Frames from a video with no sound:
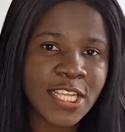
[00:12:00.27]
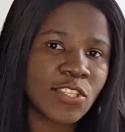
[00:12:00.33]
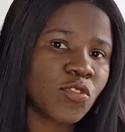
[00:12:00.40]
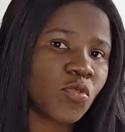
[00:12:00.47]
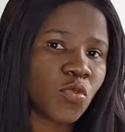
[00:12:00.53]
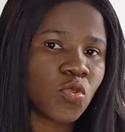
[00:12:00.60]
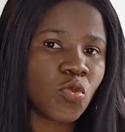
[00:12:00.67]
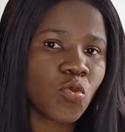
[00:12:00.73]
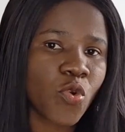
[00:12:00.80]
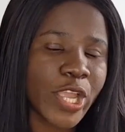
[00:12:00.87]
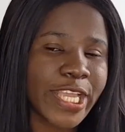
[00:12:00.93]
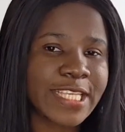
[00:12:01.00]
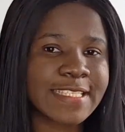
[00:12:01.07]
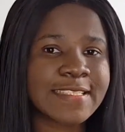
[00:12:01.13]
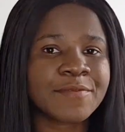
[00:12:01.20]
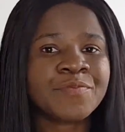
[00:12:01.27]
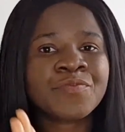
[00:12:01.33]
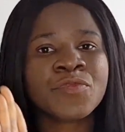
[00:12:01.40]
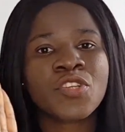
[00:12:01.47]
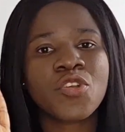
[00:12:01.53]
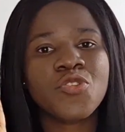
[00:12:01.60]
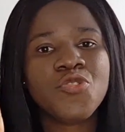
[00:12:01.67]
to do is
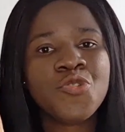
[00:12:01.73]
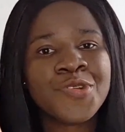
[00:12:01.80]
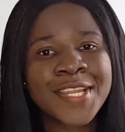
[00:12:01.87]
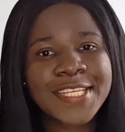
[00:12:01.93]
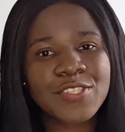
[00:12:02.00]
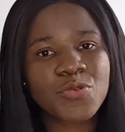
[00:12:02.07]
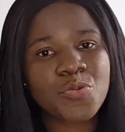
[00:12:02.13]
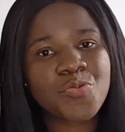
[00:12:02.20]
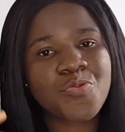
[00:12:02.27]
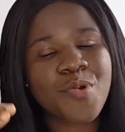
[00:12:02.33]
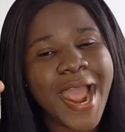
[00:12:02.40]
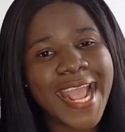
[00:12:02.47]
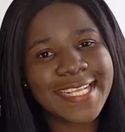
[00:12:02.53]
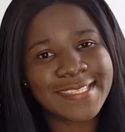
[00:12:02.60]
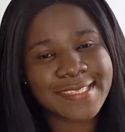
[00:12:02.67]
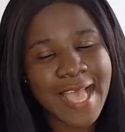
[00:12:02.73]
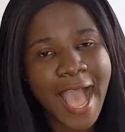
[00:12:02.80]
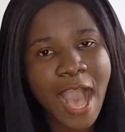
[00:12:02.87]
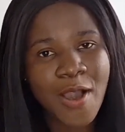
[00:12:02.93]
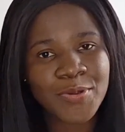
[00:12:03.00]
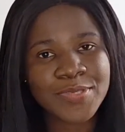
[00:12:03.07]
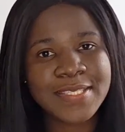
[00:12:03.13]
you need to write
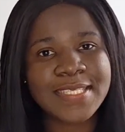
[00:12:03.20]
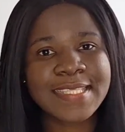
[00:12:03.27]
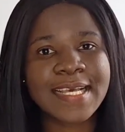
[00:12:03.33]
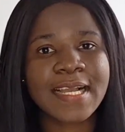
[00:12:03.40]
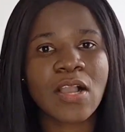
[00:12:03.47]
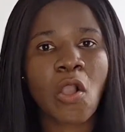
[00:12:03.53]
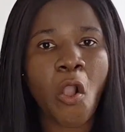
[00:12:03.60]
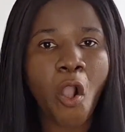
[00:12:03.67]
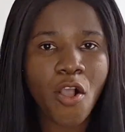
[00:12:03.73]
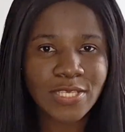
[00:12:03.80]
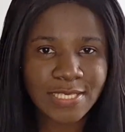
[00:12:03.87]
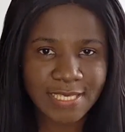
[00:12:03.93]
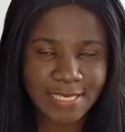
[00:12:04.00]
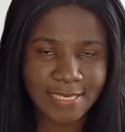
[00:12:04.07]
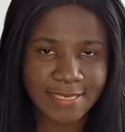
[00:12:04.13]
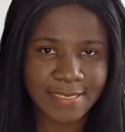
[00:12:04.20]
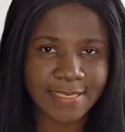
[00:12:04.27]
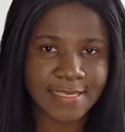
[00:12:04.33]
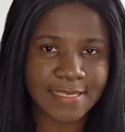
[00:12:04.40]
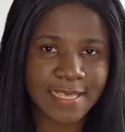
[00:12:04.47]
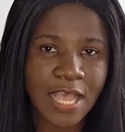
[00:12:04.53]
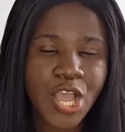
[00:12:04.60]
out the courses
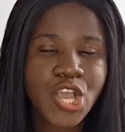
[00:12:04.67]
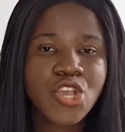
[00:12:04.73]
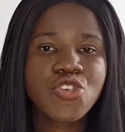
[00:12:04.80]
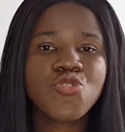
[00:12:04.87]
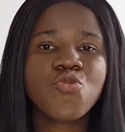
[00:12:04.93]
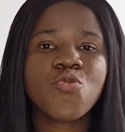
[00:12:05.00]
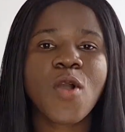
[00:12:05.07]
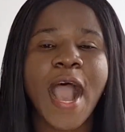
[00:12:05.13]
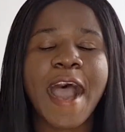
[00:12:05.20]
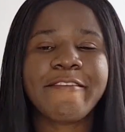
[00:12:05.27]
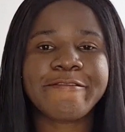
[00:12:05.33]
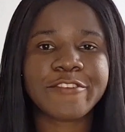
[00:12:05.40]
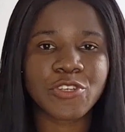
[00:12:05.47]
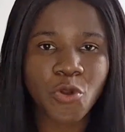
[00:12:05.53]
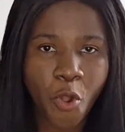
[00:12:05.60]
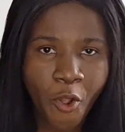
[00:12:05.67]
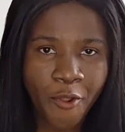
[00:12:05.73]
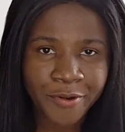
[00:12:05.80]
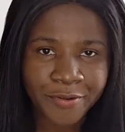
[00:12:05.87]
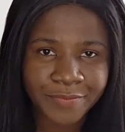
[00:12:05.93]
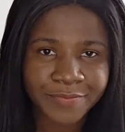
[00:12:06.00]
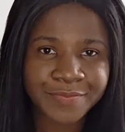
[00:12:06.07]
you have done
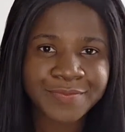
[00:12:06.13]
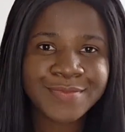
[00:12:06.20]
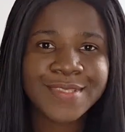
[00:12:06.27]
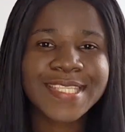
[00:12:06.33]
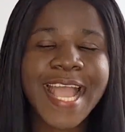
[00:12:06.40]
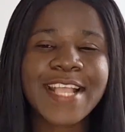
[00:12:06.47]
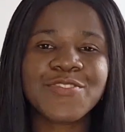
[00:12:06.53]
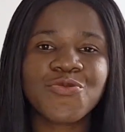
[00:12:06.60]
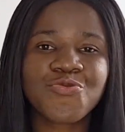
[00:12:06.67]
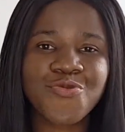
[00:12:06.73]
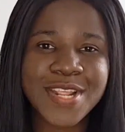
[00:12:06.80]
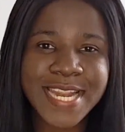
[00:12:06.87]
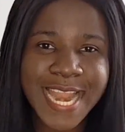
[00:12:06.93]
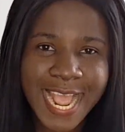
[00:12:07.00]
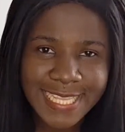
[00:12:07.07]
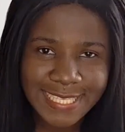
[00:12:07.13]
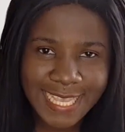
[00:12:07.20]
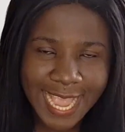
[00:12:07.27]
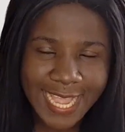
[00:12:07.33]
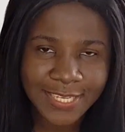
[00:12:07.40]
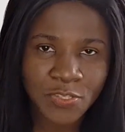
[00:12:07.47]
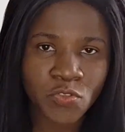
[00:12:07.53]
that is
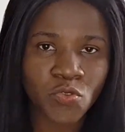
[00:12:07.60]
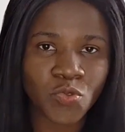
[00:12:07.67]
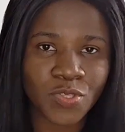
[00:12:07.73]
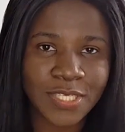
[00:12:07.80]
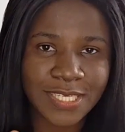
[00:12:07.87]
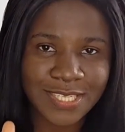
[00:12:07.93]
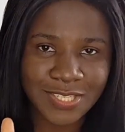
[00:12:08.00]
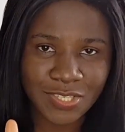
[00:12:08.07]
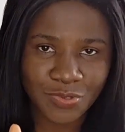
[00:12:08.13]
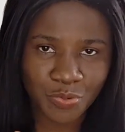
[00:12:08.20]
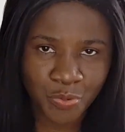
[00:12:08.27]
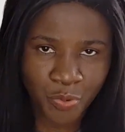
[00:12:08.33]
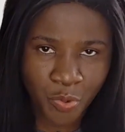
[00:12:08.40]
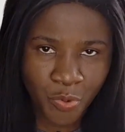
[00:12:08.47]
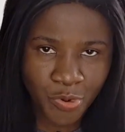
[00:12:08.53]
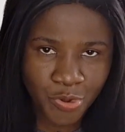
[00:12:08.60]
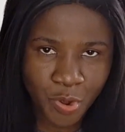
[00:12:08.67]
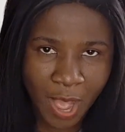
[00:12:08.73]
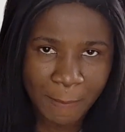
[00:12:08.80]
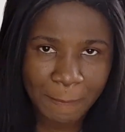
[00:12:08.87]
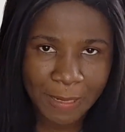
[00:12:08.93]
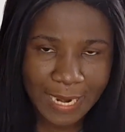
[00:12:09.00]
related to this role you are
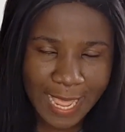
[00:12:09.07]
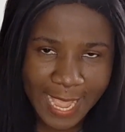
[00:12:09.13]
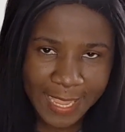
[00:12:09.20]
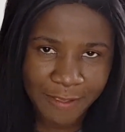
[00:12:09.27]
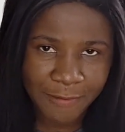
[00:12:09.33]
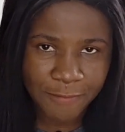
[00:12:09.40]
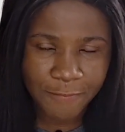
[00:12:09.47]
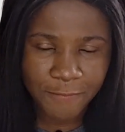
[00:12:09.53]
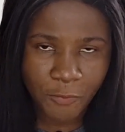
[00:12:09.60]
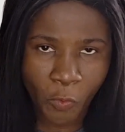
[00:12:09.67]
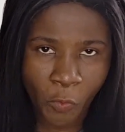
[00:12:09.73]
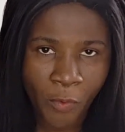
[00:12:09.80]
applying for.